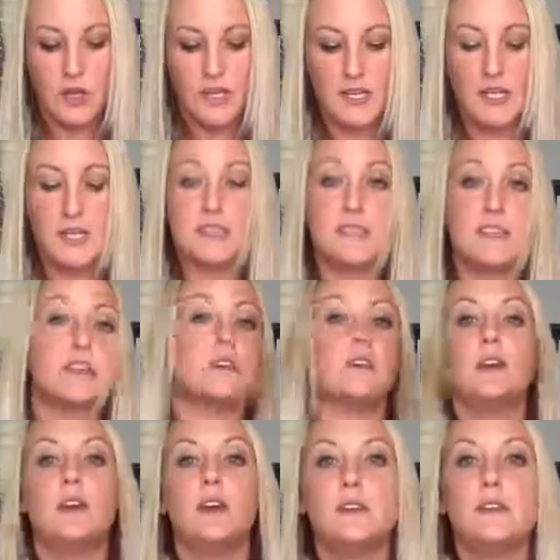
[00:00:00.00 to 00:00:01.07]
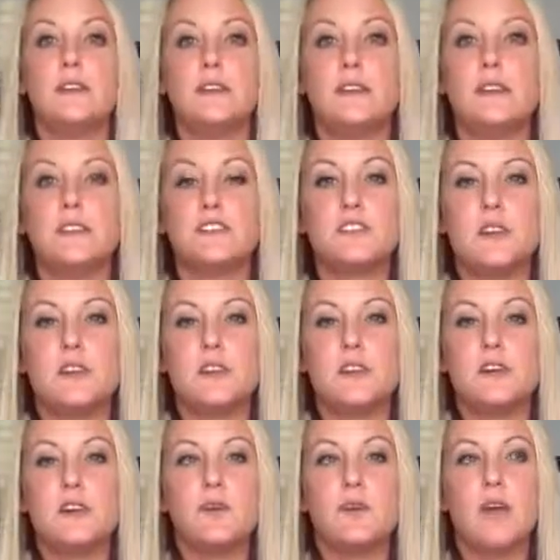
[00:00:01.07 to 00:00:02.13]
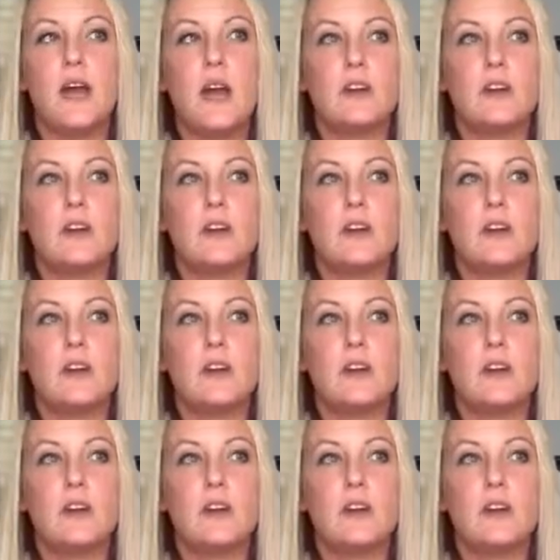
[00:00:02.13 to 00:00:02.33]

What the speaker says: You know, I said yesterday, you know,